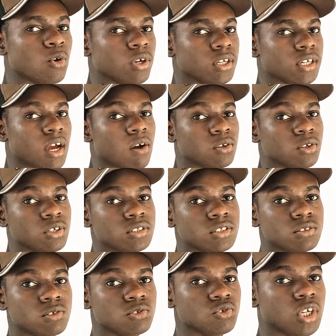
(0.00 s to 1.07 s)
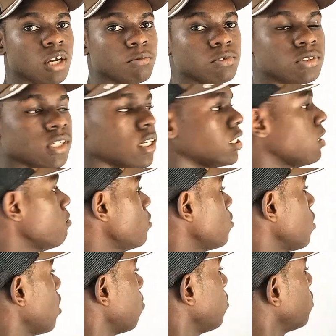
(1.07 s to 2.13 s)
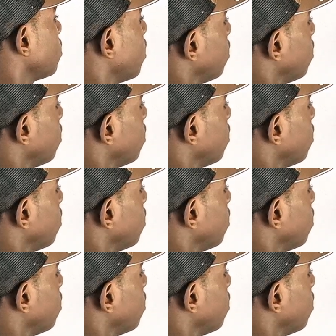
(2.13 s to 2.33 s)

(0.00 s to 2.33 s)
okay, I'll just need to square both sides. Let me square both